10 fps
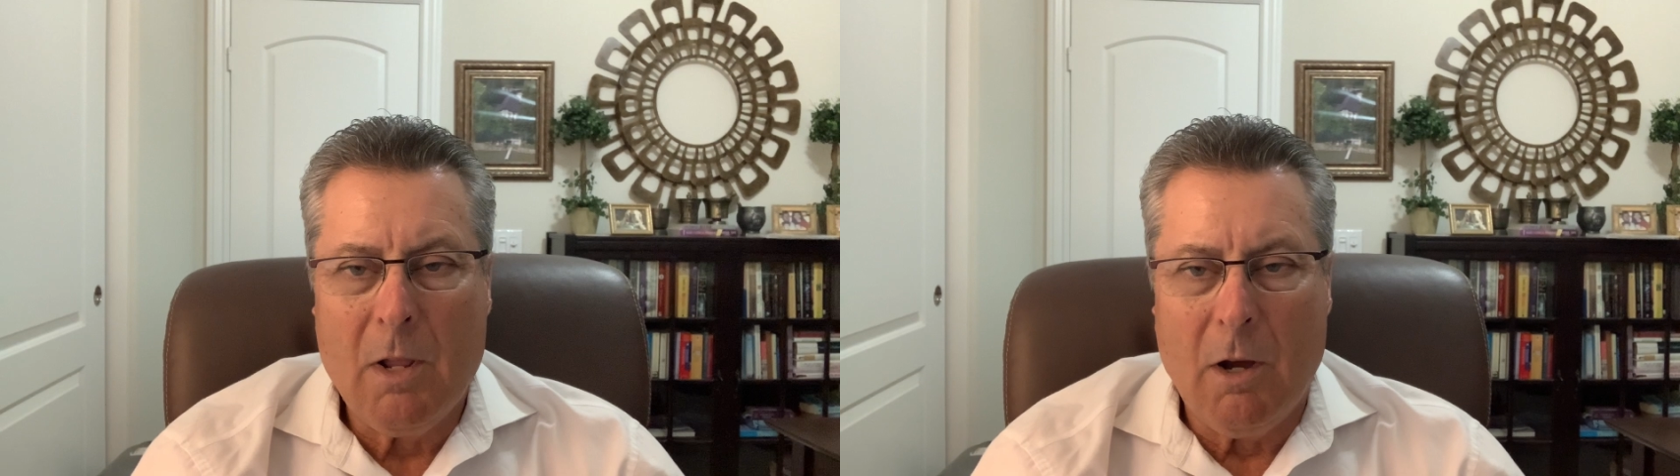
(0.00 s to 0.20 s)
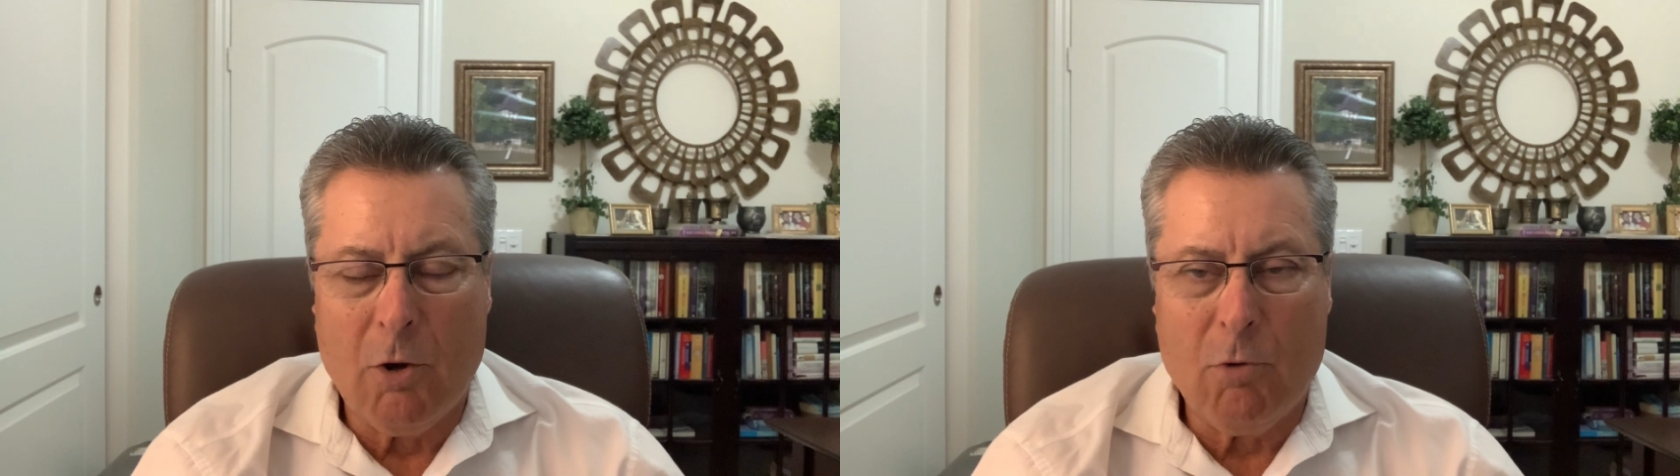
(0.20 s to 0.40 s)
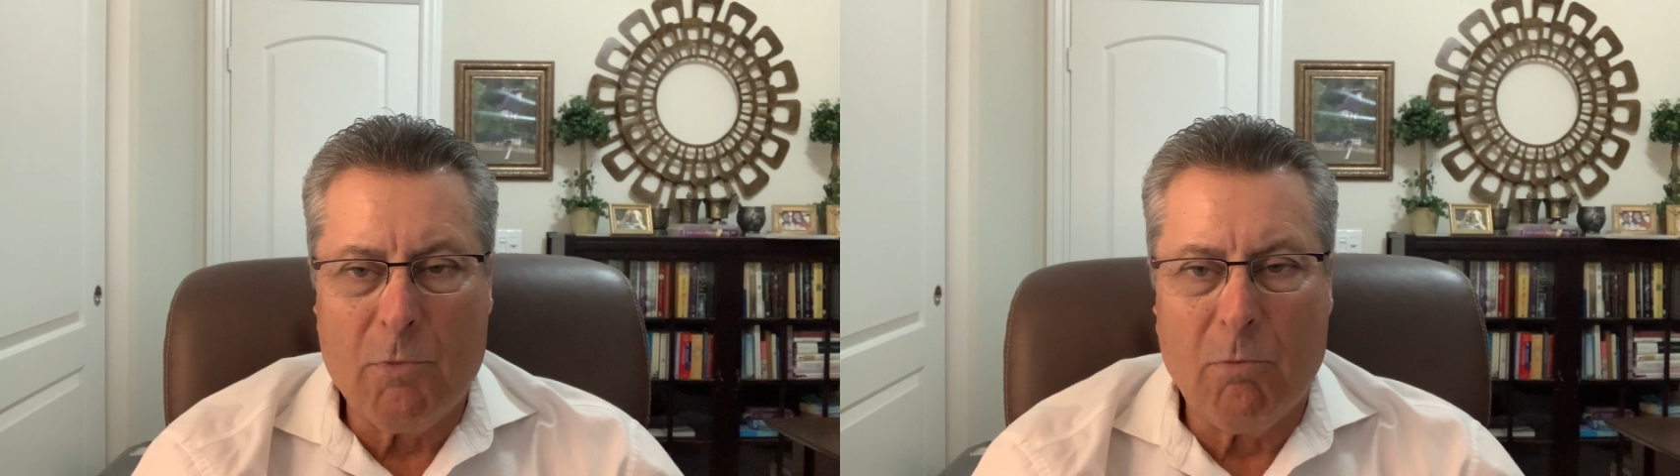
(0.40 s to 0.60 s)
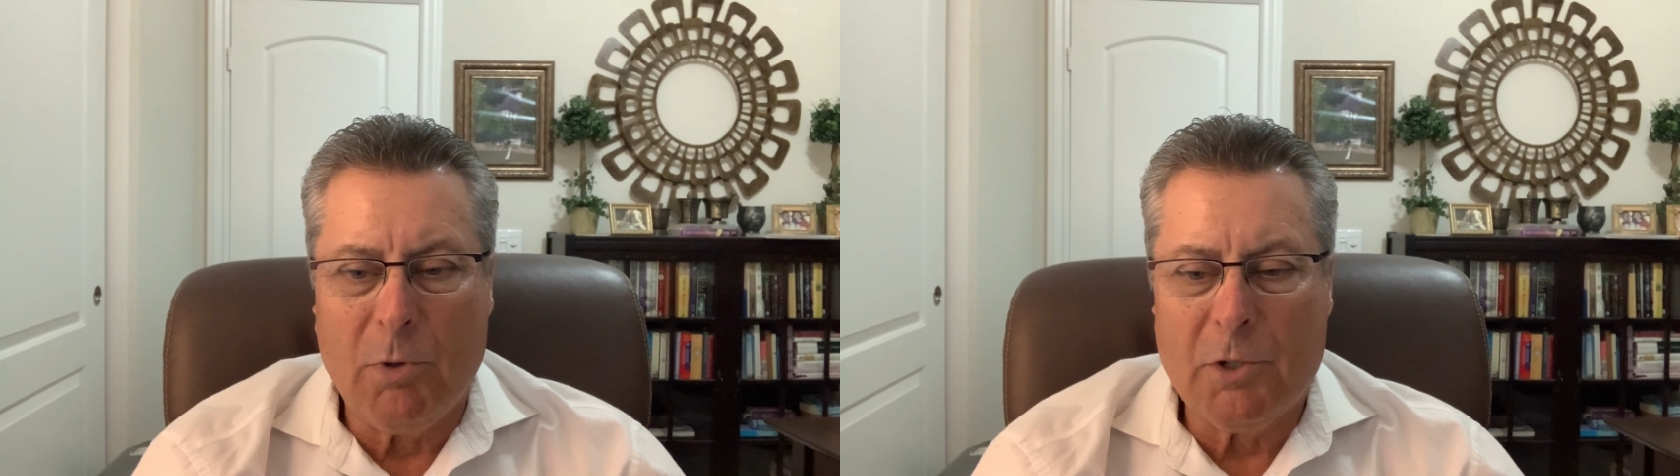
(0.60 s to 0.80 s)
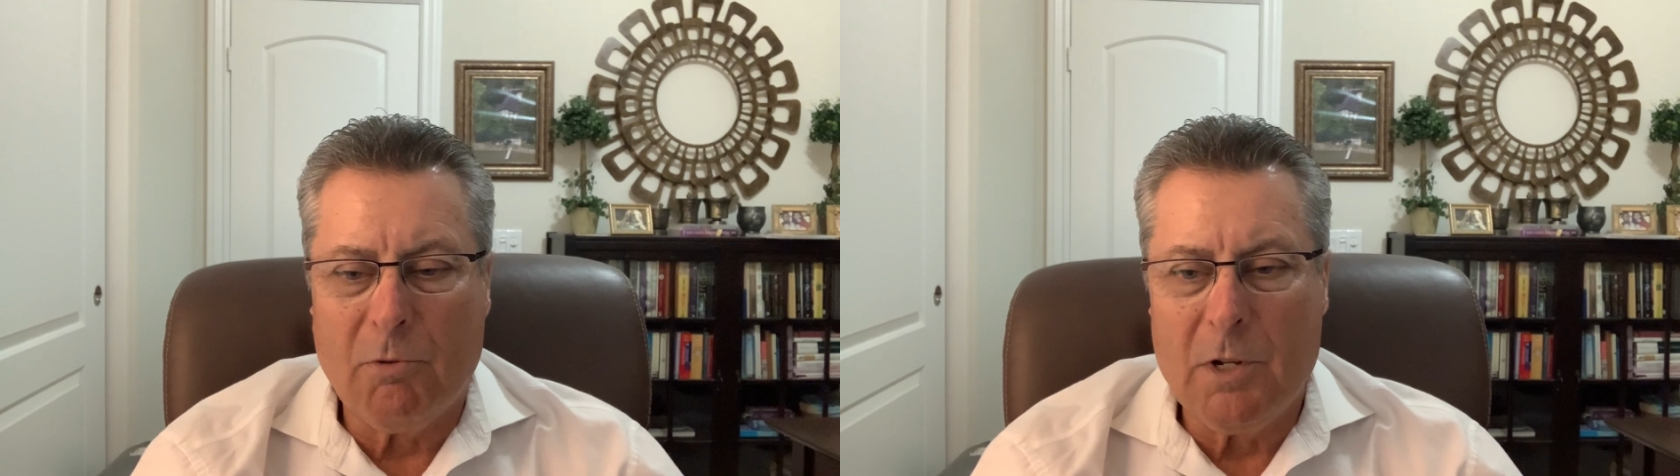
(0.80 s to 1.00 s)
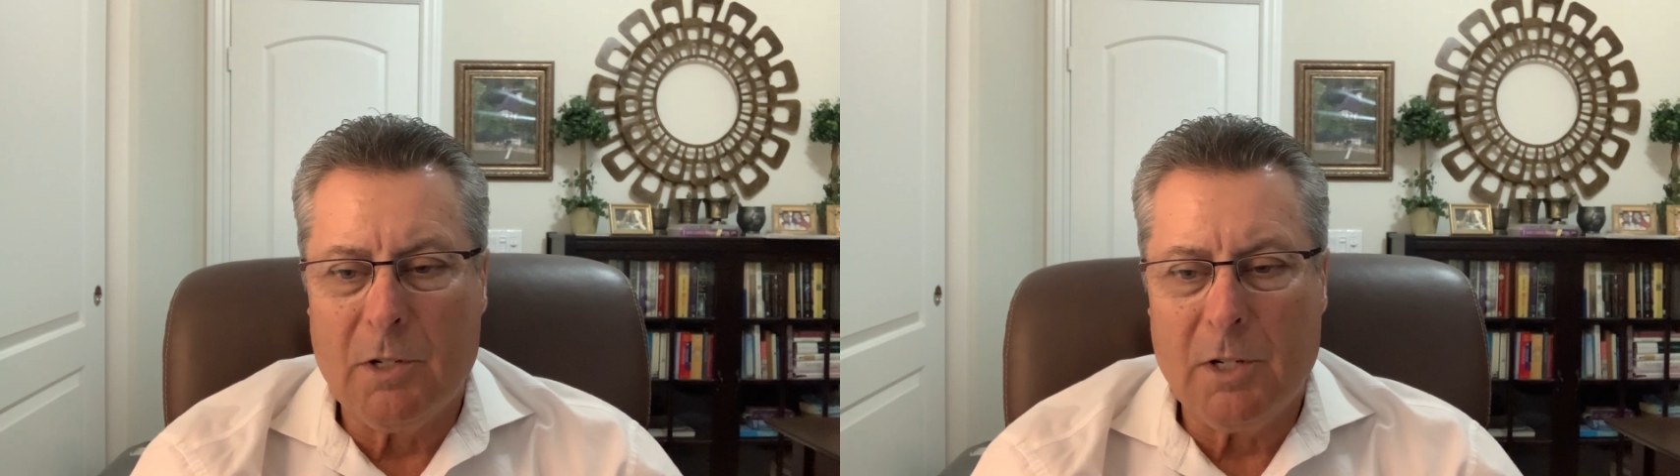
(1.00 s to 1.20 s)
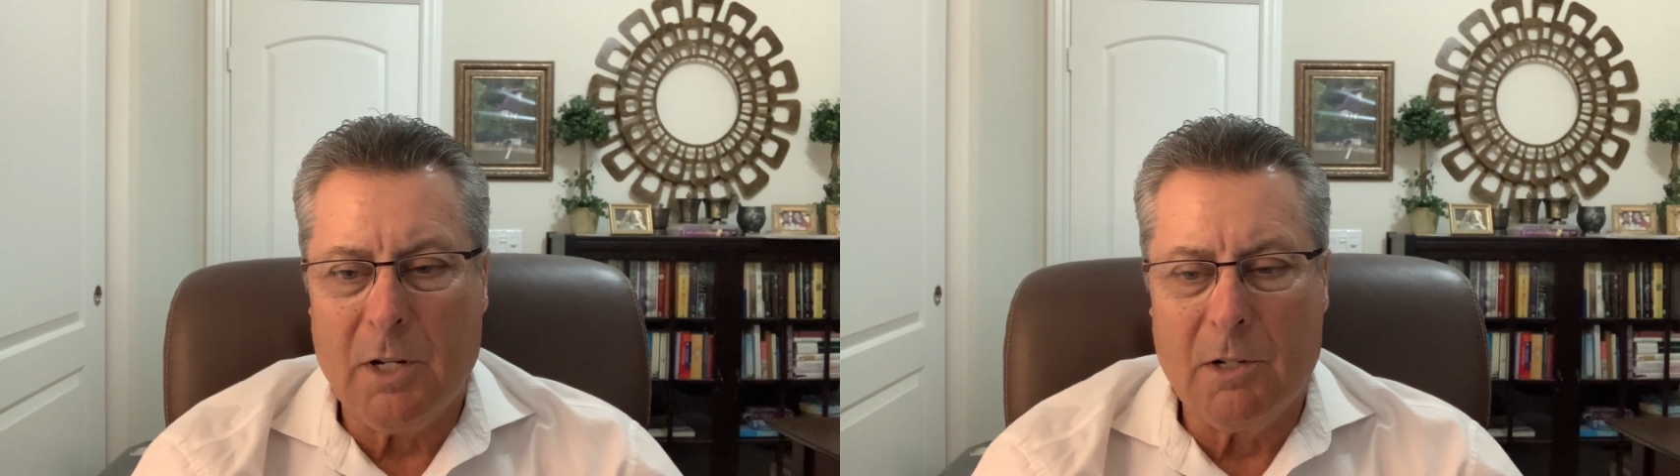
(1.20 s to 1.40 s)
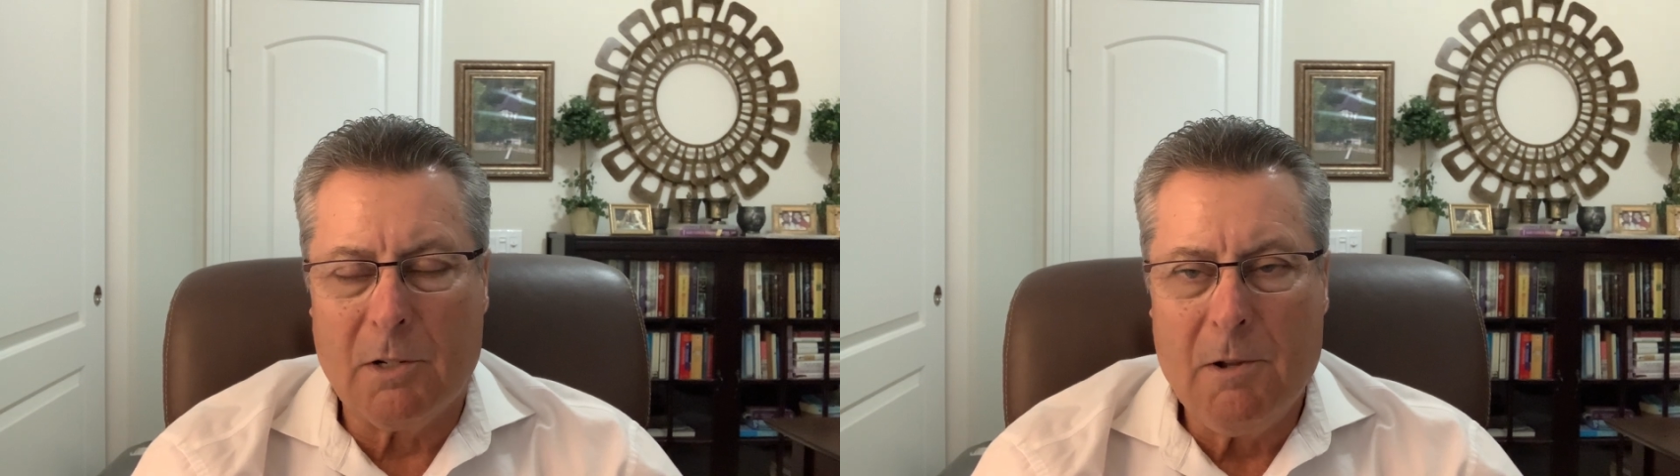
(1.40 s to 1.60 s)
autoimmune blistering
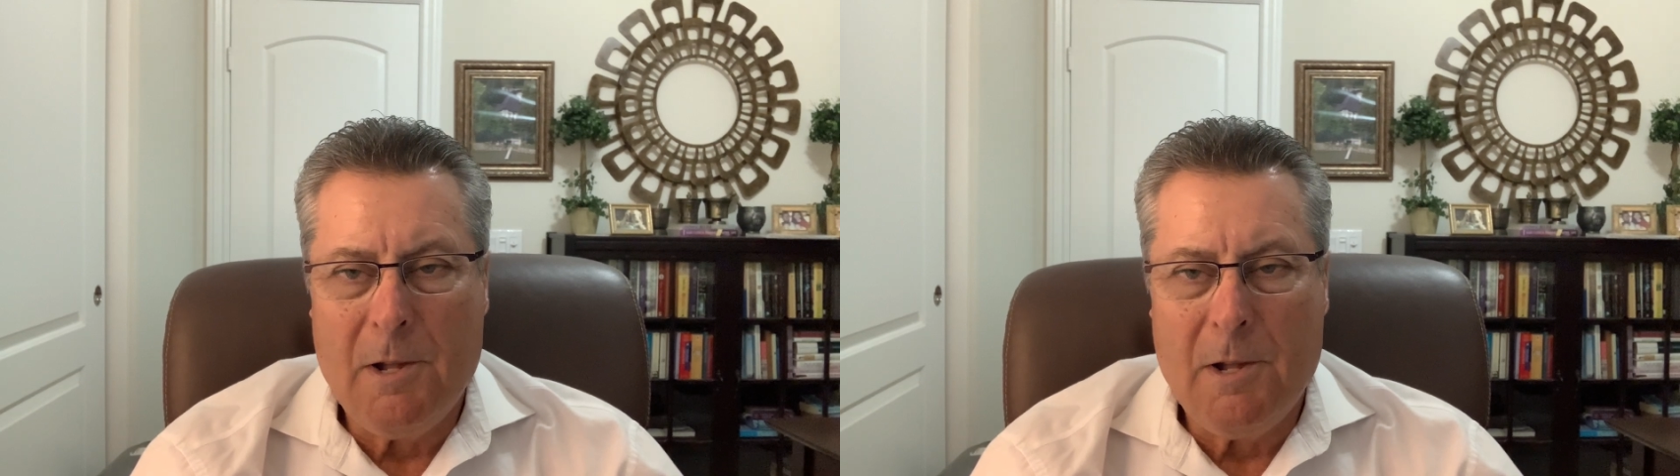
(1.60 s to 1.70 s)
disease.